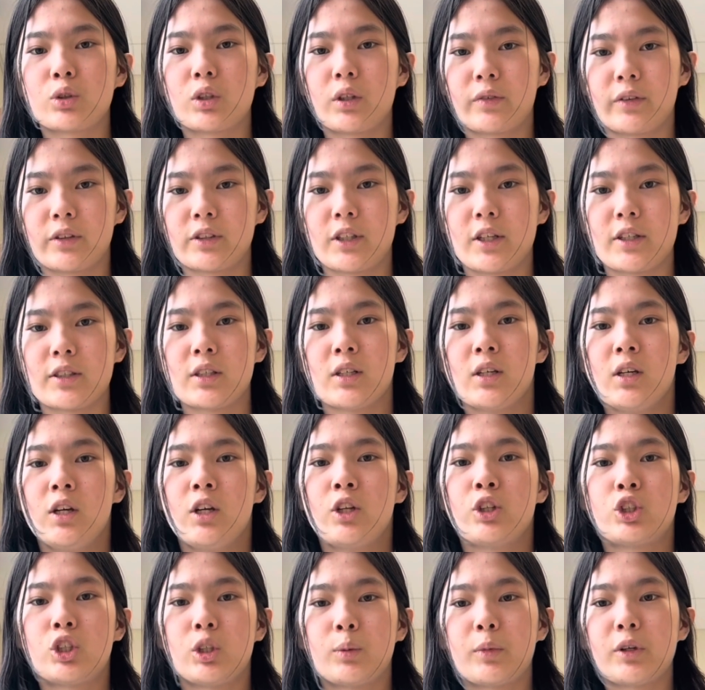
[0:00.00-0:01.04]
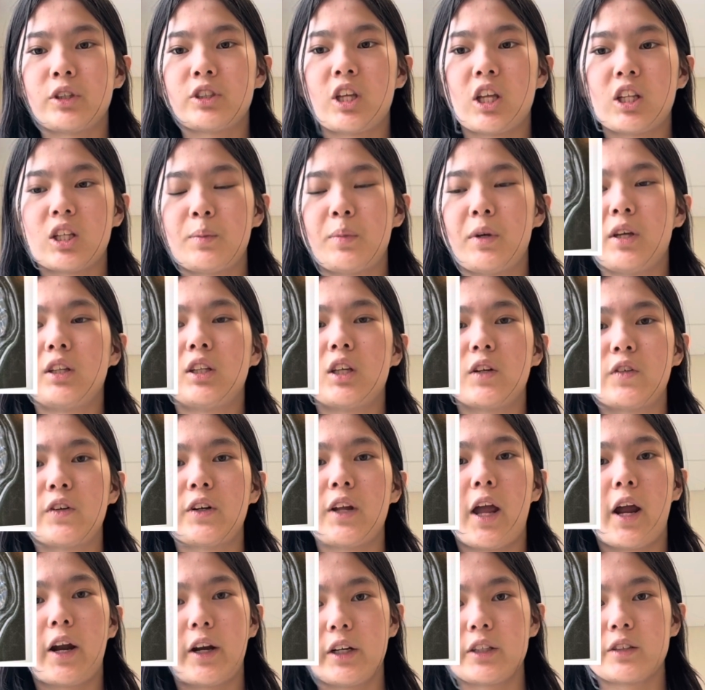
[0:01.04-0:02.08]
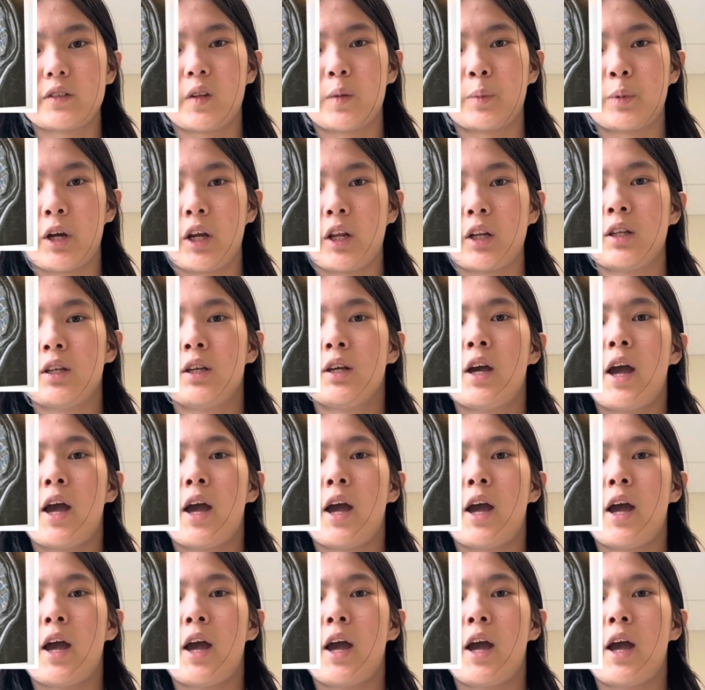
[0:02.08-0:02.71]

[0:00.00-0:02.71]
differences, tumors tend to be in different areas of the brain,